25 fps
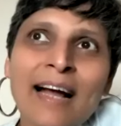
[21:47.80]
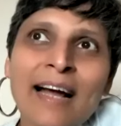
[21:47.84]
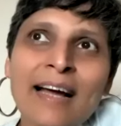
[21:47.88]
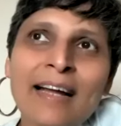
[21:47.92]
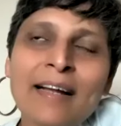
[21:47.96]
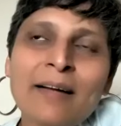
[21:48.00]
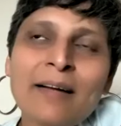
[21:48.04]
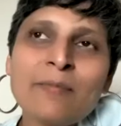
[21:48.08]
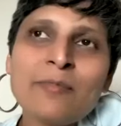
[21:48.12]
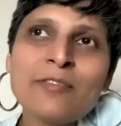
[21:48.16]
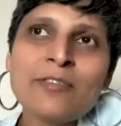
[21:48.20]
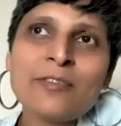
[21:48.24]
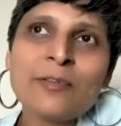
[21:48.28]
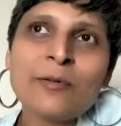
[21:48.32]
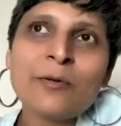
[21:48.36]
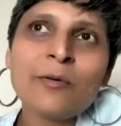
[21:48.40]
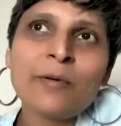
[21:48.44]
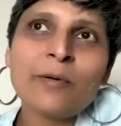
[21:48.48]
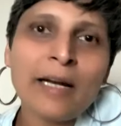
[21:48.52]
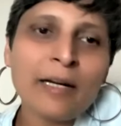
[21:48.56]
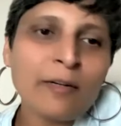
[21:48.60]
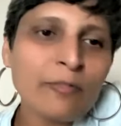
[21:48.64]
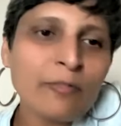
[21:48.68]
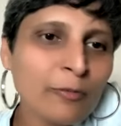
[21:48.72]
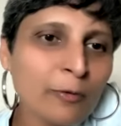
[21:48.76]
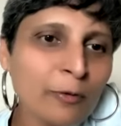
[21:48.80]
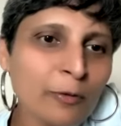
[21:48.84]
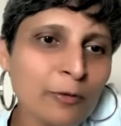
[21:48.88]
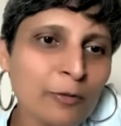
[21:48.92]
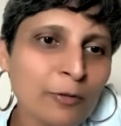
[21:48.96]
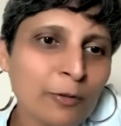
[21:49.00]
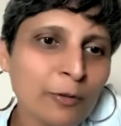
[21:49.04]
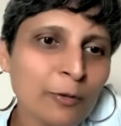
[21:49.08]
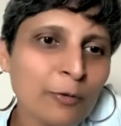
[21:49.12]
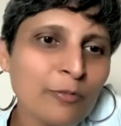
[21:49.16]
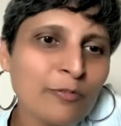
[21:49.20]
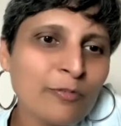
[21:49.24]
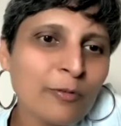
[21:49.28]
and I'm so grateful
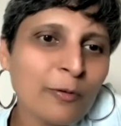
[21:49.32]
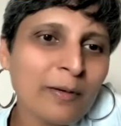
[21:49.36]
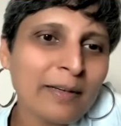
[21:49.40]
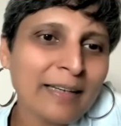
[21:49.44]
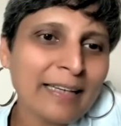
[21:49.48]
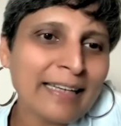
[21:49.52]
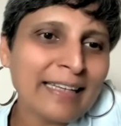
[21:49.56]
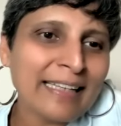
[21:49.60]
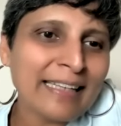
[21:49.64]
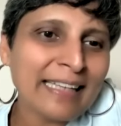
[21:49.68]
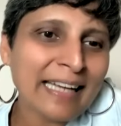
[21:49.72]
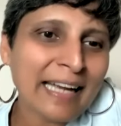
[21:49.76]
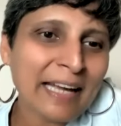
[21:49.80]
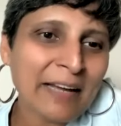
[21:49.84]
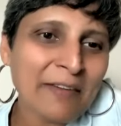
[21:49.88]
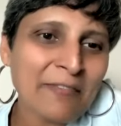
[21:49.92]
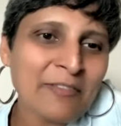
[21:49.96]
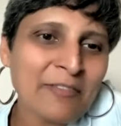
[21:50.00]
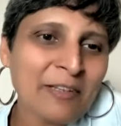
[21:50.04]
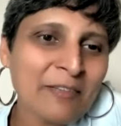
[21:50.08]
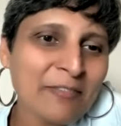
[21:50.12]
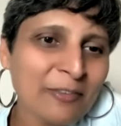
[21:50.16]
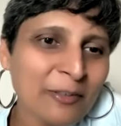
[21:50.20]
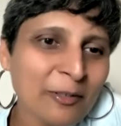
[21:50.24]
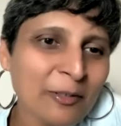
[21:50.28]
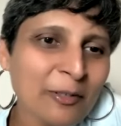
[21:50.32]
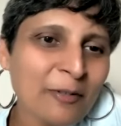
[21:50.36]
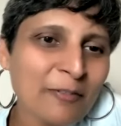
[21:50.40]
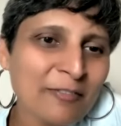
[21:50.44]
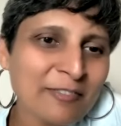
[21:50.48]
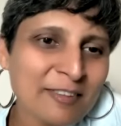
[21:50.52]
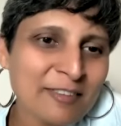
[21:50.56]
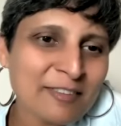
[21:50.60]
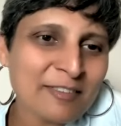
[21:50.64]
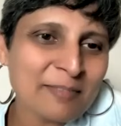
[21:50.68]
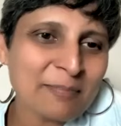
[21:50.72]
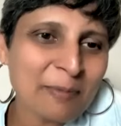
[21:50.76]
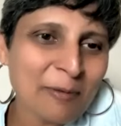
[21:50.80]
to you for reading every word
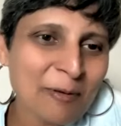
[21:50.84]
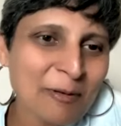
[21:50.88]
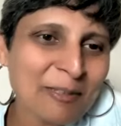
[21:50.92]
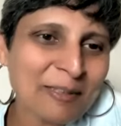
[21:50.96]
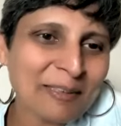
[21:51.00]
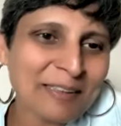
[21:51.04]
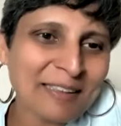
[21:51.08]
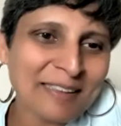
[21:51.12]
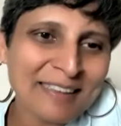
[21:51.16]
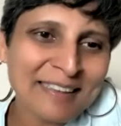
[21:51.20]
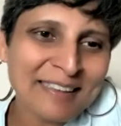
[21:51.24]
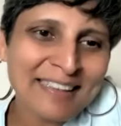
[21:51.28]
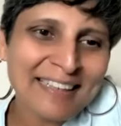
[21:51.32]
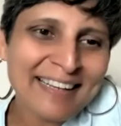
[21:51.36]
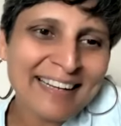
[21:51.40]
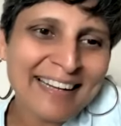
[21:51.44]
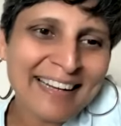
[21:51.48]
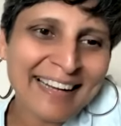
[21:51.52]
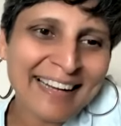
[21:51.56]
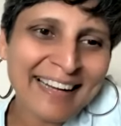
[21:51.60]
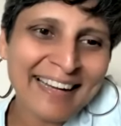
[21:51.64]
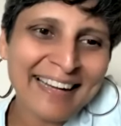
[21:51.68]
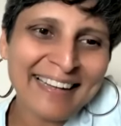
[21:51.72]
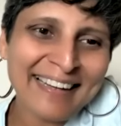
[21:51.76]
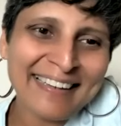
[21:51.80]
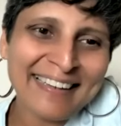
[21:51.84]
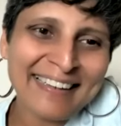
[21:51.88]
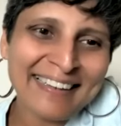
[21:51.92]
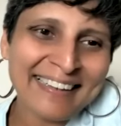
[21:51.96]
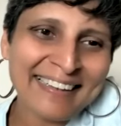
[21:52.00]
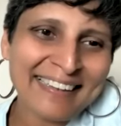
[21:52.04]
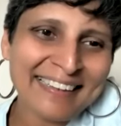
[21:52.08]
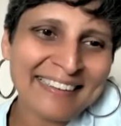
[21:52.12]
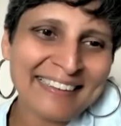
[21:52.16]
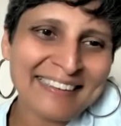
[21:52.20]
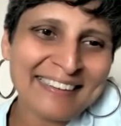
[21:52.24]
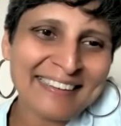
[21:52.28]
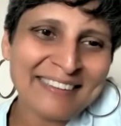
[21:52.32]
of this book and
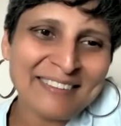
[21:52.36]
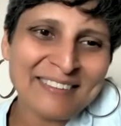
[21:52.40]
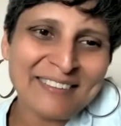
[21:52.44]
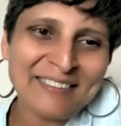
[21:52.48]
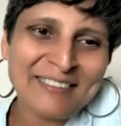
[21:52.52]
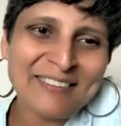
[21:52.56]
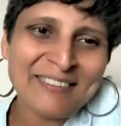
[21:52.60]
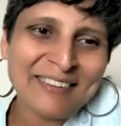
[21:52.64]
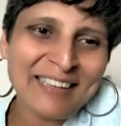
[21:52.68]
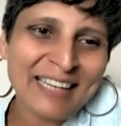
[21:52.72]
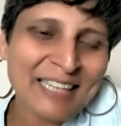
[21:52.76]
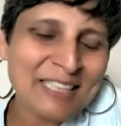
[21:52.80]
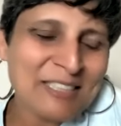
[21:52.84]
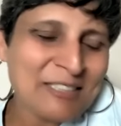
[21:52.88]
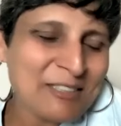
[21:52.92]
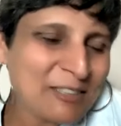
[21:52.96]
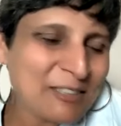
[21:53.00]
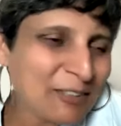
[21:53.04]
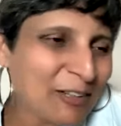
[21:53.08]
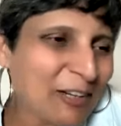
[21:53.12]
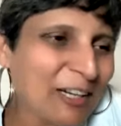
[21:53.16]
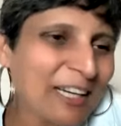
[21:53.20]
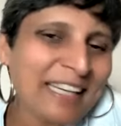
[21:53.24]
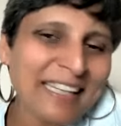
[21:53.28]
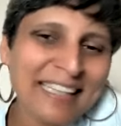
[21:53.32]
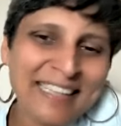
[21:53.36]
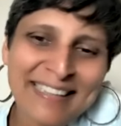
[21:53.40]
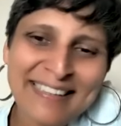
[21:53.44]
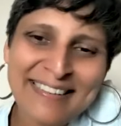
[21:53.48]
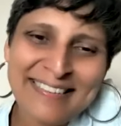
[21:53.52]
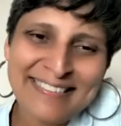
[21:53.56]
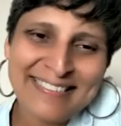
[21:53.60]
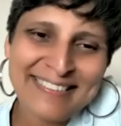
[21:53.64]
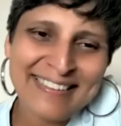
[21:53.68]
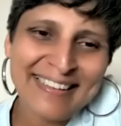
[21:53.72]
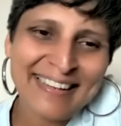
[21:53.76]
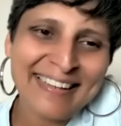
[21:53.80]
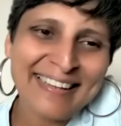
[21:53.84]
you know enjoying
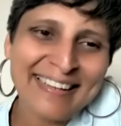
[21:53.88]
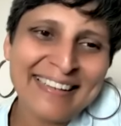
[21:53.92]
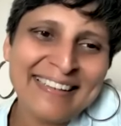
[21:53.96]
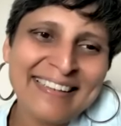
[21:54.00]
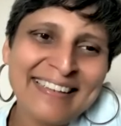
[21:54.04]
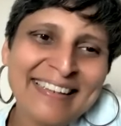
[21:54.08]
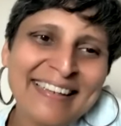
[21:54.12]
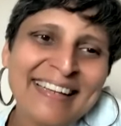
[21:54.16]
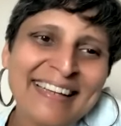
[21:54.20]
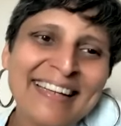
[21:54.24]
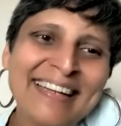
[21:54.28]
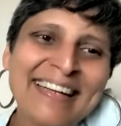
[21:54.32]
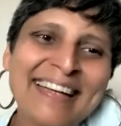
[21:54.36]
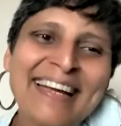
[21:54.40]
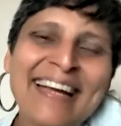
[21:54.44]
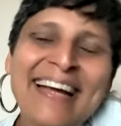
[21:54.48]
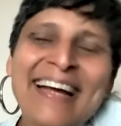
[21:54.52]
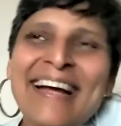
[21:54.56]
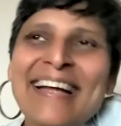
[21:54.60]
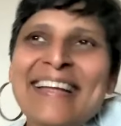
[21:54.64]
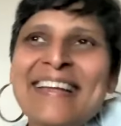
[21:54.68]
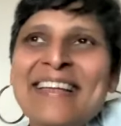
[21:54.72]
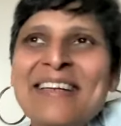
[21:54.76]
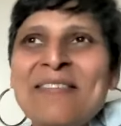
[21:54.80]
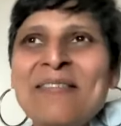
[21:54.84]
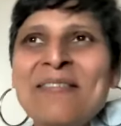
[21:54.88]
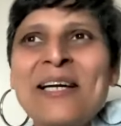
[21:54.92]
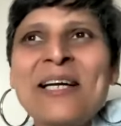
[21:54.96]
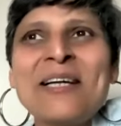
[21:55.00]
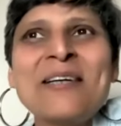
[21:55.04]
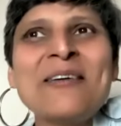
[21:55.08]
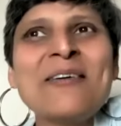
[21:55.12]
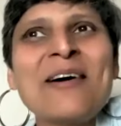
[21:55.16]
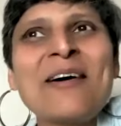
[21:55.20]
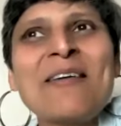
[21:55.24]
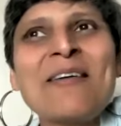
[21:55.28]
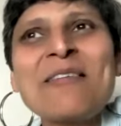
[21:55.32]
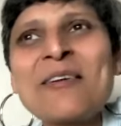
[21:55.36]
it and the way
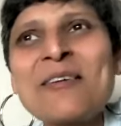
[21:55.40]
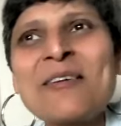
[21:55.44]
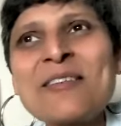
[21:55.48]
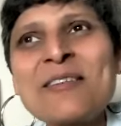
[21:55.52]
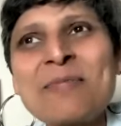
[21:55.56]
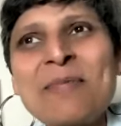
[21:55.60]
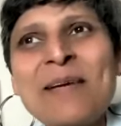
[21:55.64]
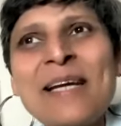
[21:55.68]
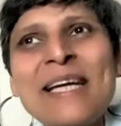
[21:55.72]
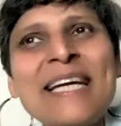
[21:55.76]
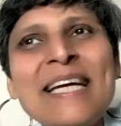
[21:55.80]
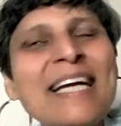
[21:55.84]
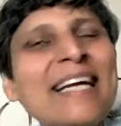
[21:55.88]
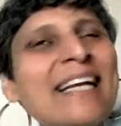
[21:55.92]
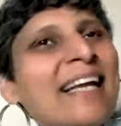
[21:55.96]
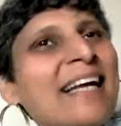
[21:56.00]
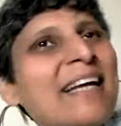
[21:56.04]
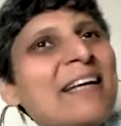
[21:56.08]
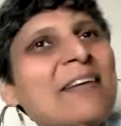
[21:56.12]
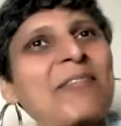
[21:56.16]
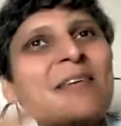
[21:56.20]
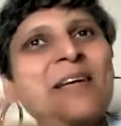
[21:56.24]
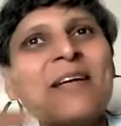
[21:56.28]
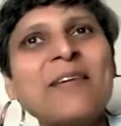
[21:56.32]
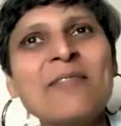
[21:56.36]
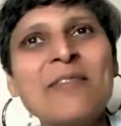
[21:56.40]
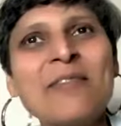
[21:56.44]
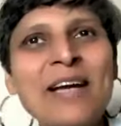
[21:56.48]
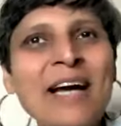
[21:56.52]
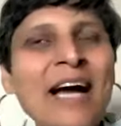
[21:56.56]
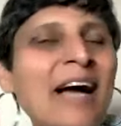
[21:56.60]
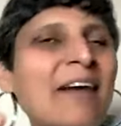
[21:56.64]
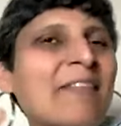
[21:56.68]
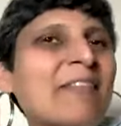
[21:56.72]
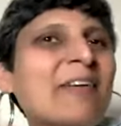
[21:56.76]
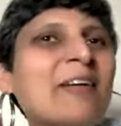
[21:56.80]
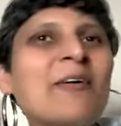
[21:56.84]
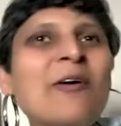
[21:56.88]
you are you're speaking like me and we
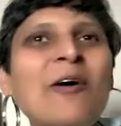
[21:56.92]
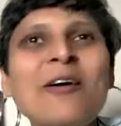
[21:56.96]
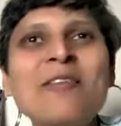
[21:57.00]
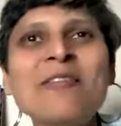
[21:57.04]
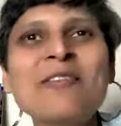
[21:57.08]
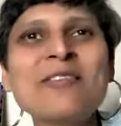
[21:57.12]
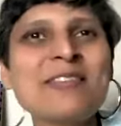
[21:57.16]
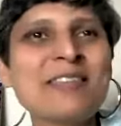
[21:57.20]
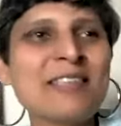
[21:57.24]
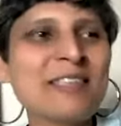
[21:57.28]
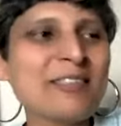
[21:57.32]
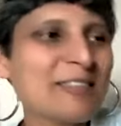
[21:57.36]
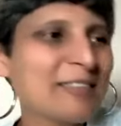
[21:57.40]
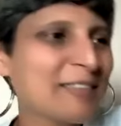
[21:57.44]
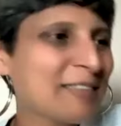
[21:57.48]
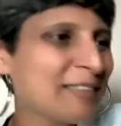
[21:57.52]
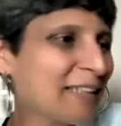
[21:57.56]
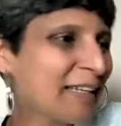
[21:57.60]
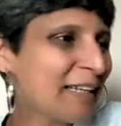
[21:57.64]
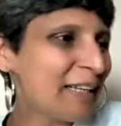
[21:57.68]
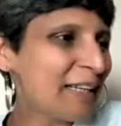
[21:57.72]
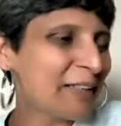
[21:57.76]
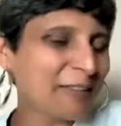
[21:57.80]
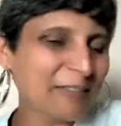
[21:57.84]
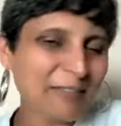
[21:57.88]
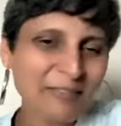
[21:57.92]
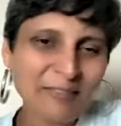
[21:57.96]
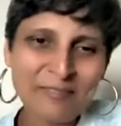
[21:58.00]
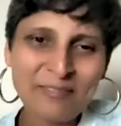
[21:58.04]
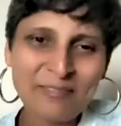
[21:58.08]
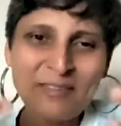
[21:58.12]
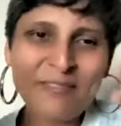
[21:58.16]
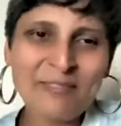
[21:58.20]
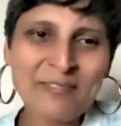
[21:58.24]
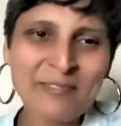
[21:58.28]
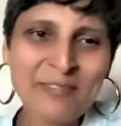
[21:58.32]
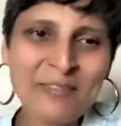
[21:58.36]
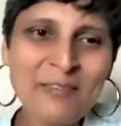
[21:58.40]
are having conversations like you know
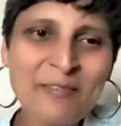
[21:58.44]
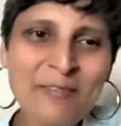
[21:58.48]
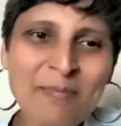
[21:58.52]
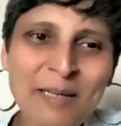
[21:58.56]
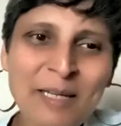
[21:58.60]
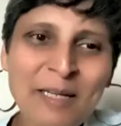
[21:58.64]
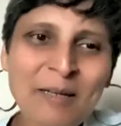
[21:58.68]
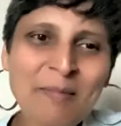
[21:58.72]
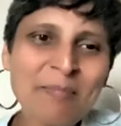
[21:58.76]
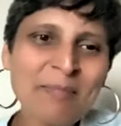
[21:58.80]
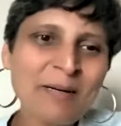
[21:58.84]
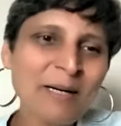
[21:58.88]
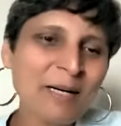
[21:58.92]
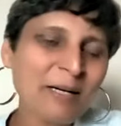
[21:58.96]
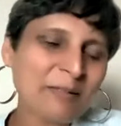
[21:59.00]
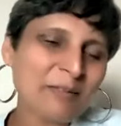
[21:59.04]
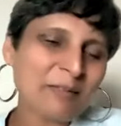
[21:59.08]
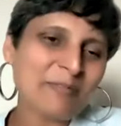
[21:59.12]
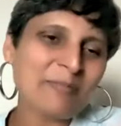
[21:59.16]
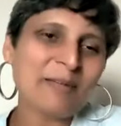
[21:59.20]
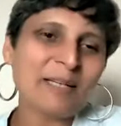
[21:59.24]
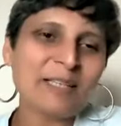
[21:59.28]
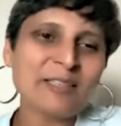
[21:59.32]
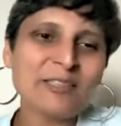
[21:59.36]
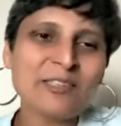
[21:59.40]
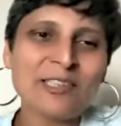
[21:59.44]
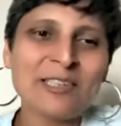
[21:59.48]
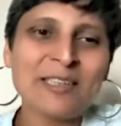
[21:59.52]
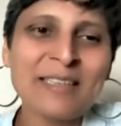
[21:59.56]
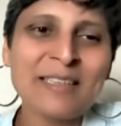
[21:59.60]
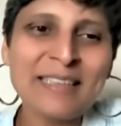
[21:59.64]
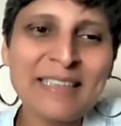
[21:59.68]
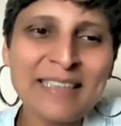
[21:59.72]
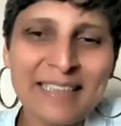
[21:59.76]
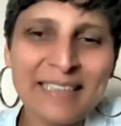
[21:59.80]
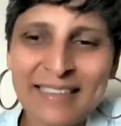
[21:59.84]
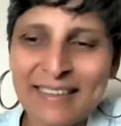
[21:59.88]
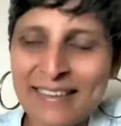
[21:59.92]
we, you've been a part of my
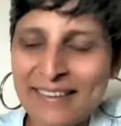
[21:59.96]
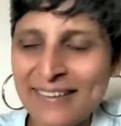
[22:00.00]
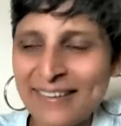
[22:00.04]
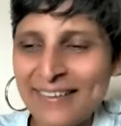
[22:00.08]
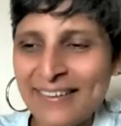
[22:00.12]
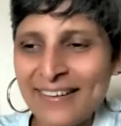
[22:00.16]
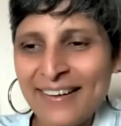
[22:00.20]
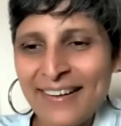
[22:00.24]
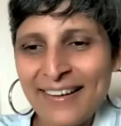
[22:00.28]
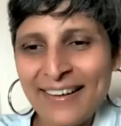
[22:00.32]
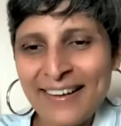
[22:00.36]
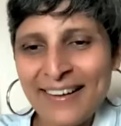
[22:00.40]
journey and